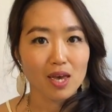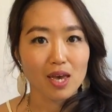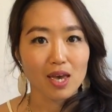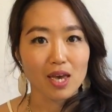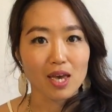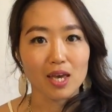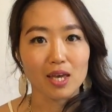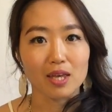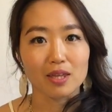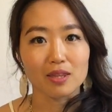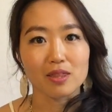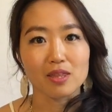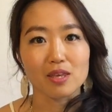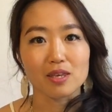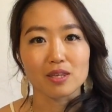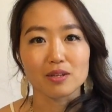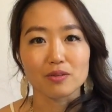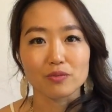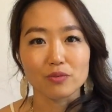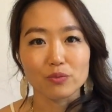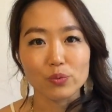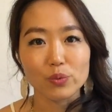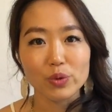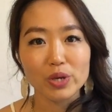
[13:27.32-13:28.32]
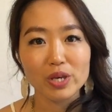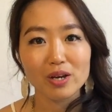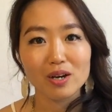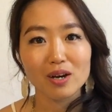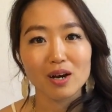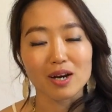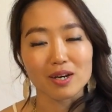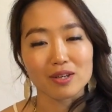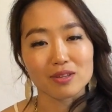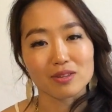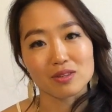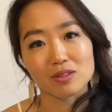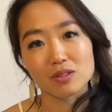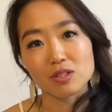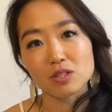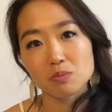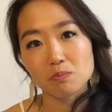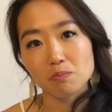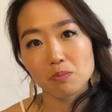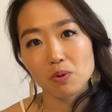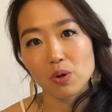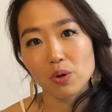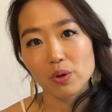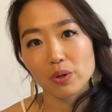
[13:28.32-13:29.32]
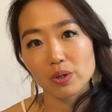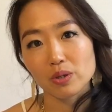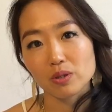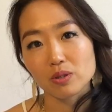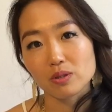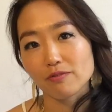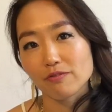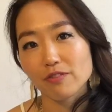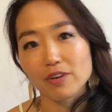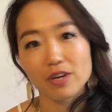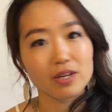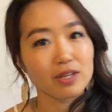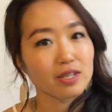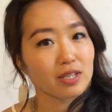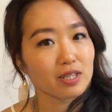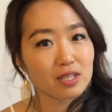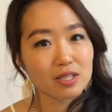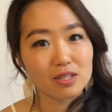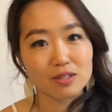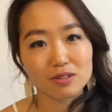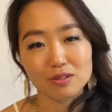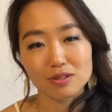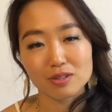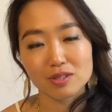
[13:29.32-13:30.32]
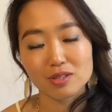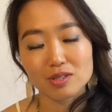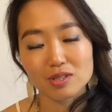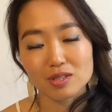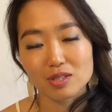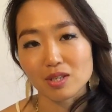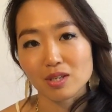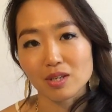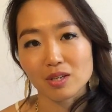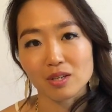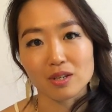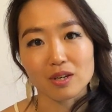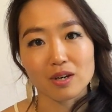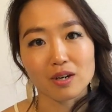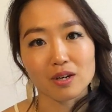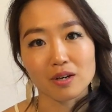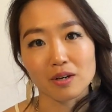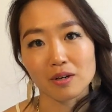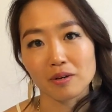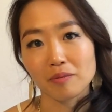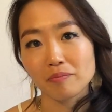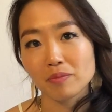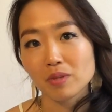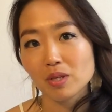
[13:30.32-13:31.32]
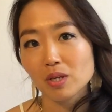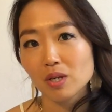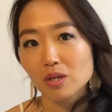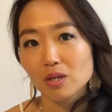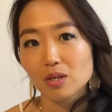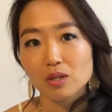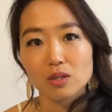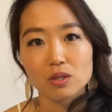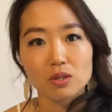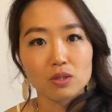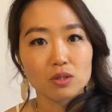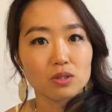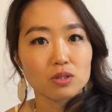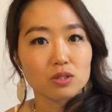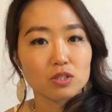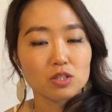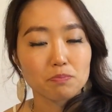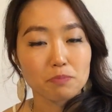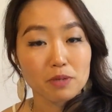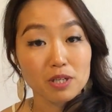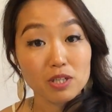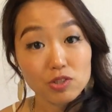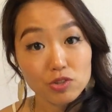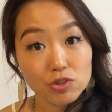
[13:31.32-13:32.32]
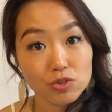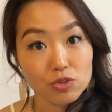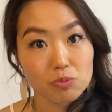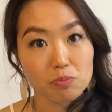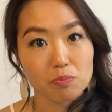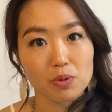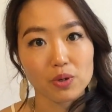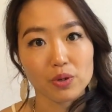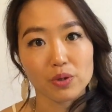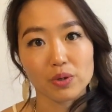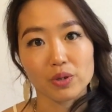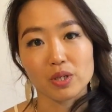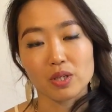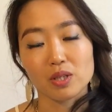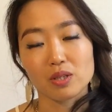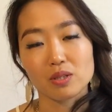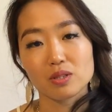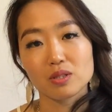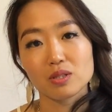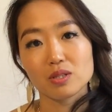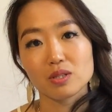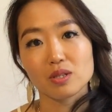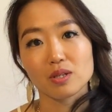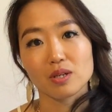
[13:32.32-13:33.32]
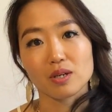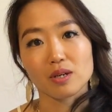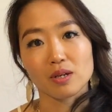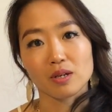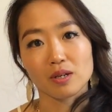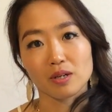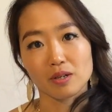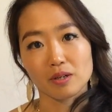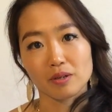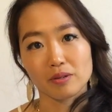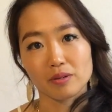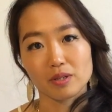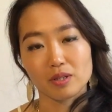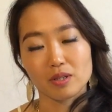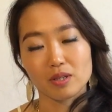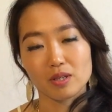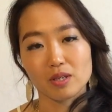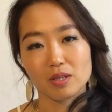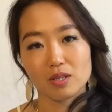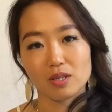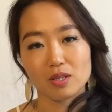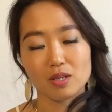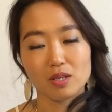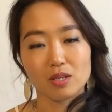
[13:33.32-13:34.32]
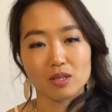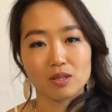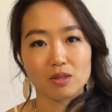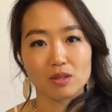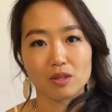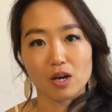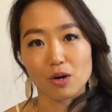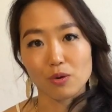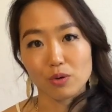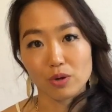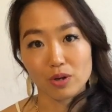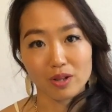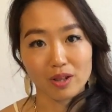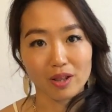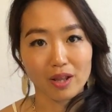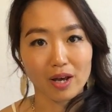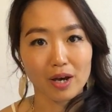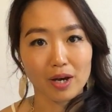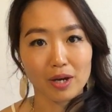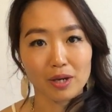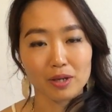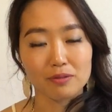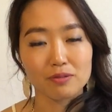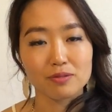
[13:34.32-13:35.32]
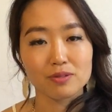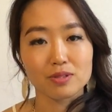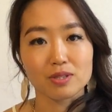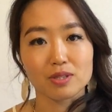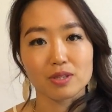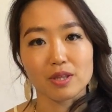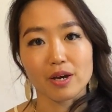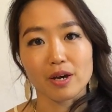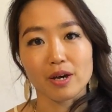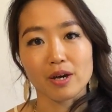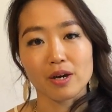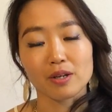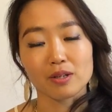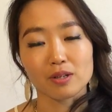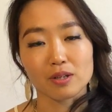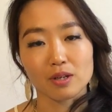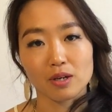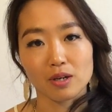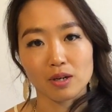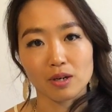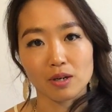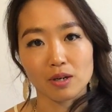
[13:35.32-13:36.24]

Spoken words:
And we are at this point, very interesting, special point in our lives, that